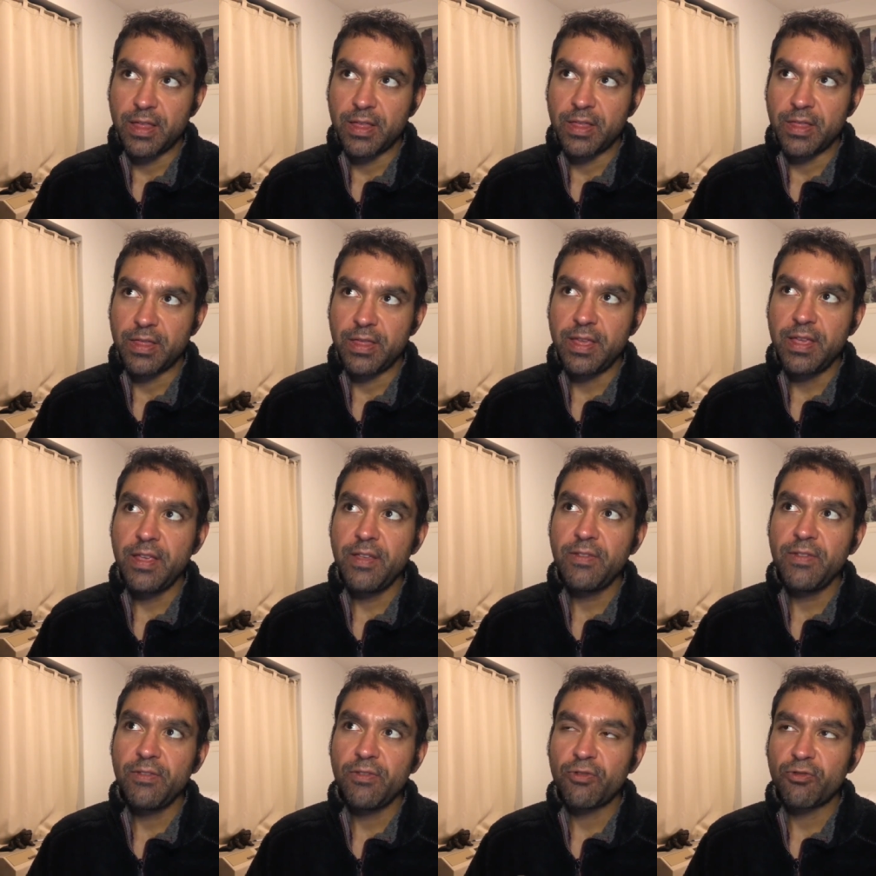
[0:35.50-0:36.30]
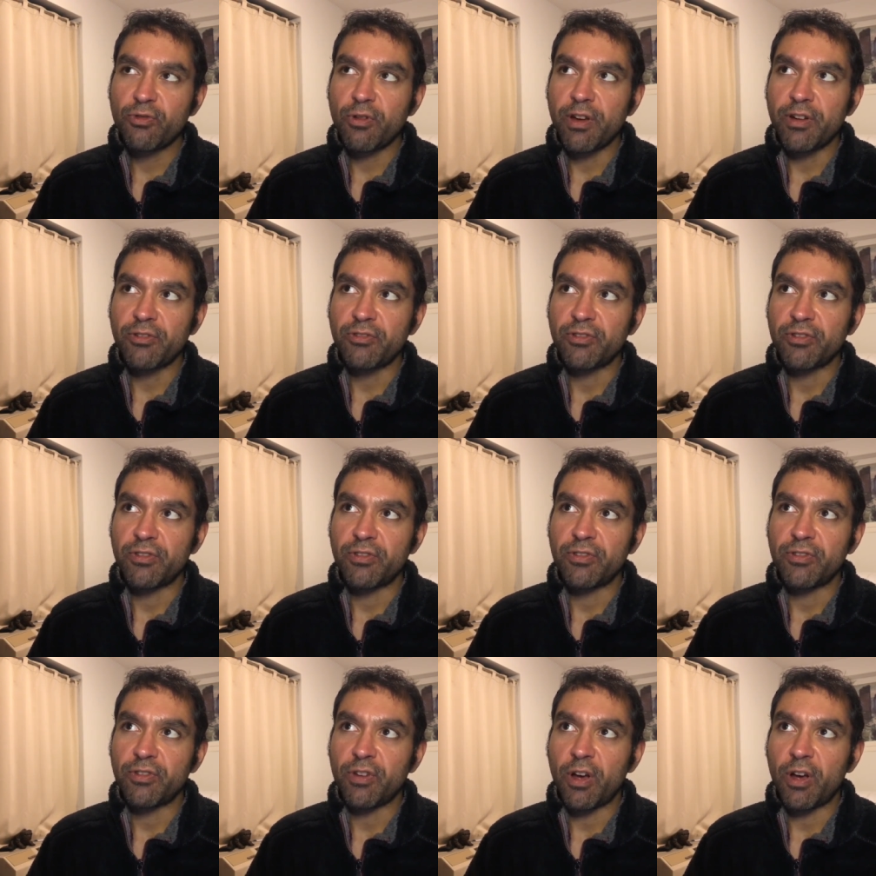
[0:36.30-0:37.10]
These
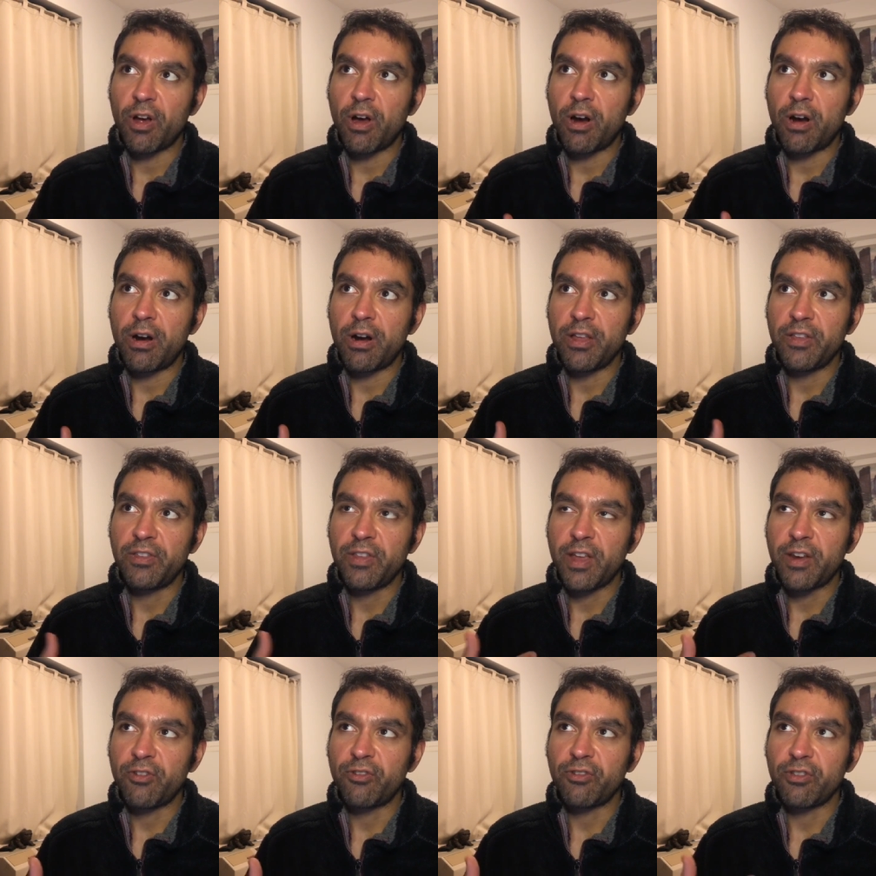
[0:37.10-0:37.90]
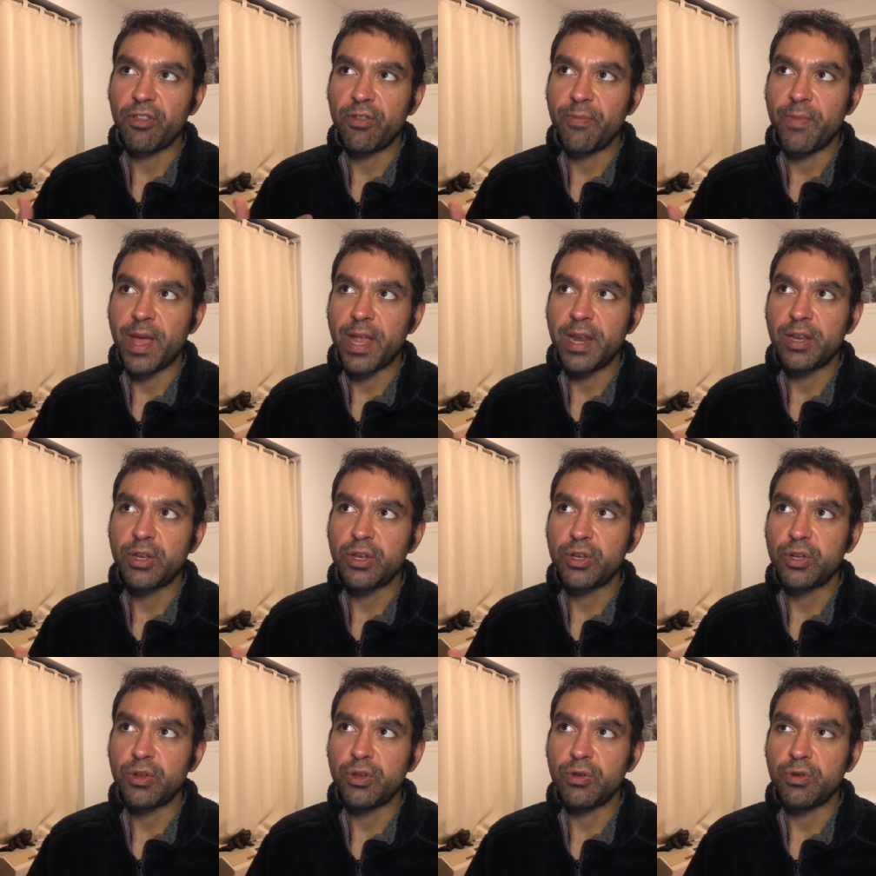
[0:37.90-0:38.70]
instructions are essentially meant
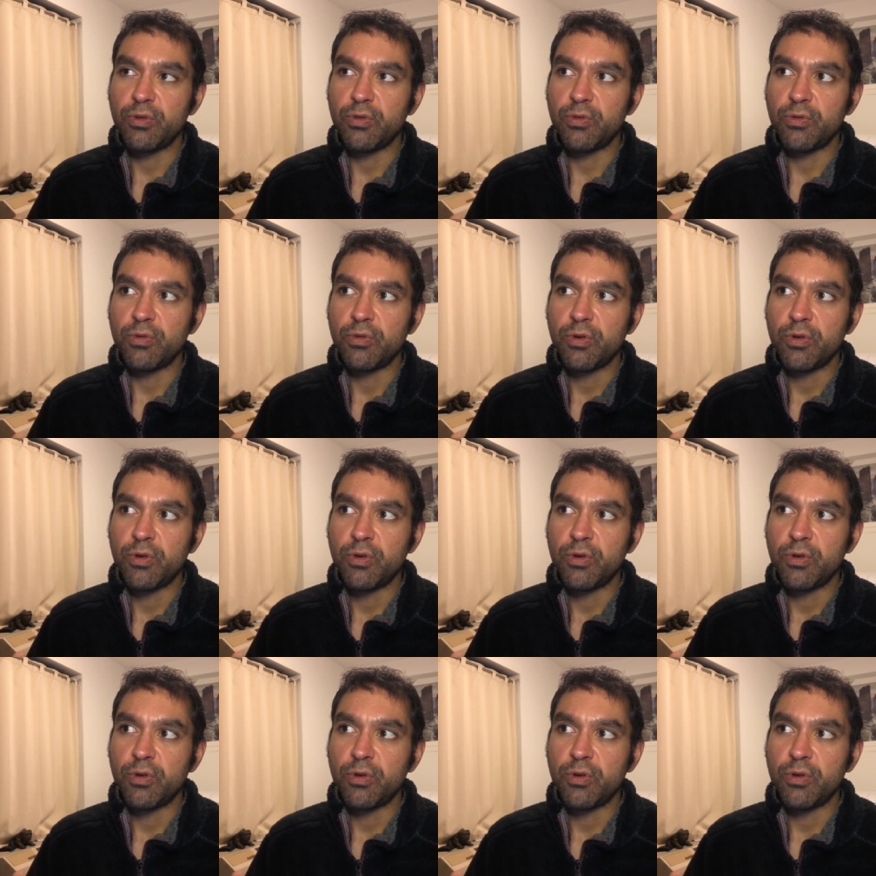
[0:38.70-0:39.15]
to